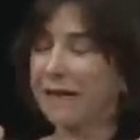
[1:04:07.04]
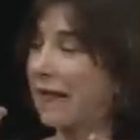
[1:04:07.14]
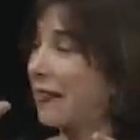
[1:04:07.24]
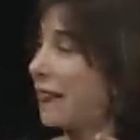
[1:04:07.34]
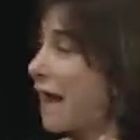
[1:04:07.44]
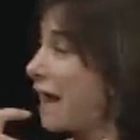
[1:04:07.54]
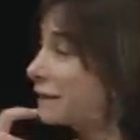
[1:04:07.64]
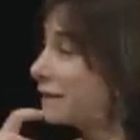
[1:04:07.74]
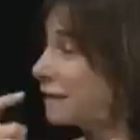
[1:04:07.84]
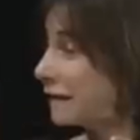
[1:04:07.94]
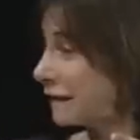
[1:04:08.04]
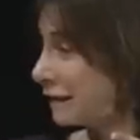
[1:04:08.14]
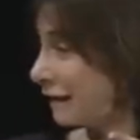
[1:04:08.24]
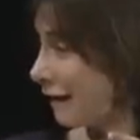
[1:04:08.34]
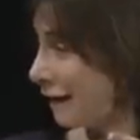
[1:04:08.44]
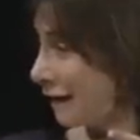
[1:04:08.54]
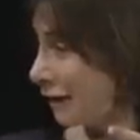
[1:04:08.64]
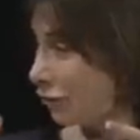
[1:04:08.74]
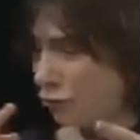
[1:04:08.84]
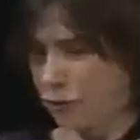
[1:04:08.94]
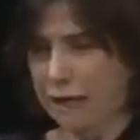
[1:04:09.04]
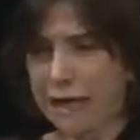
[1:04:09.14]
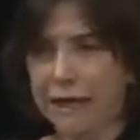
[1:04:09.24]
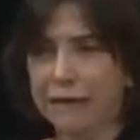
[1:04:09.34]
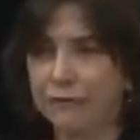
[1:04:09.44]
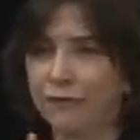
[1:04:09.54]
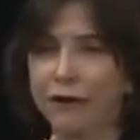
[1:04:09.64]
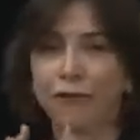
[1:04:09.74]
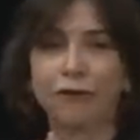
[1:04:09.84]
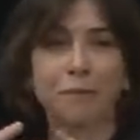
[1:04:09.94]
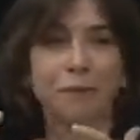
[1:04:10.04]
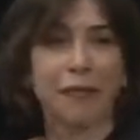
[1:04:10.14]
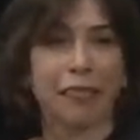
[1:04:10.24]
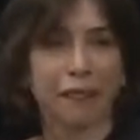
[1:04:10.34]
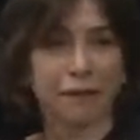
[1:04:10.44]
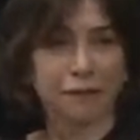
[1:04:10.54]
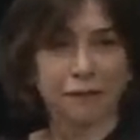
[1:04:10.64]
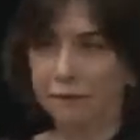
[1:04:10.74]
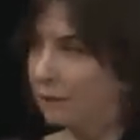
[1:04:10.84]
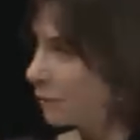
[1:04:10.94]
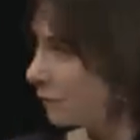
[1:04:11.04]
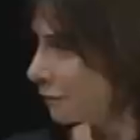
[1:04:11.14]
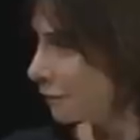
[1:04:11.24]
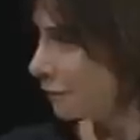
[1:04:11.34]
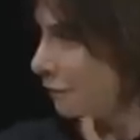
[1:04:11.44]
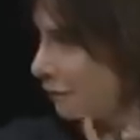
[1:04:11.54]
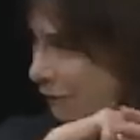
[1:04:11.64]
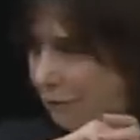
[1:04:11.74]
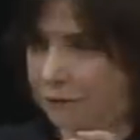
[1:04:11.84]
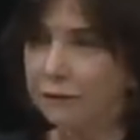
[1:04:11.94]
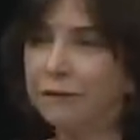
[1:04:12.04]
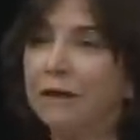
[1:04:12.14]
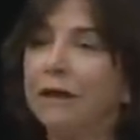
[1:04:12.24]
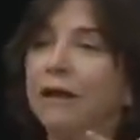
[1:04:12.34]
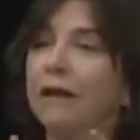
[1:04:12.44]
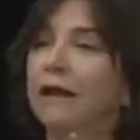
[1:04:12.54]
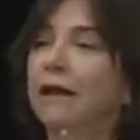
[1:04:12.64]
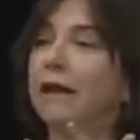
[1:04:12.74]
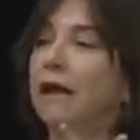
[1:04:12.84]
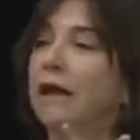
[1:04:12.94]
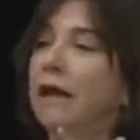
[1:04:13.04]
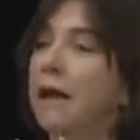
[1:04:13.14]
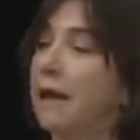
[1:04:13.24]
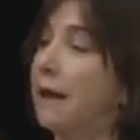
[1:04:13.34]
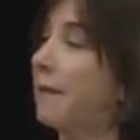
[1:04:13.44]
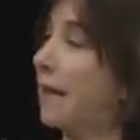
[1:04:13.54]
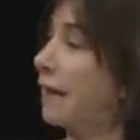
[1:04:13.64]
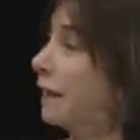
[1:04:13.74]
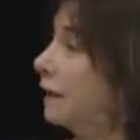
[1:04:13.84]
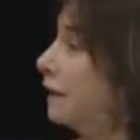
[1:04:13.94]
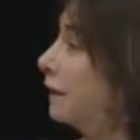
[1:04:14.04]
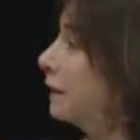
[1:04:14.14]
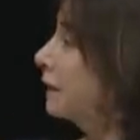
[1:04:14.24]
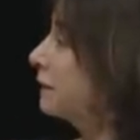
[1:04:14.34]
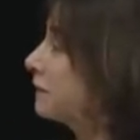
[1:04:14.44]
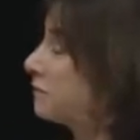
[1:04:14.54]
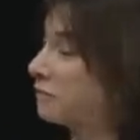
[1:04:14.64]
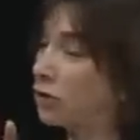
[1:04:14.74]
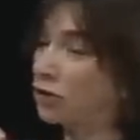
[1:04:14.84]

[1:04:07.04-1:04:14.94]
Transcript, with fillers: more male-like. They the glass ceiling during the 80s was a huge issue and a huge conversation.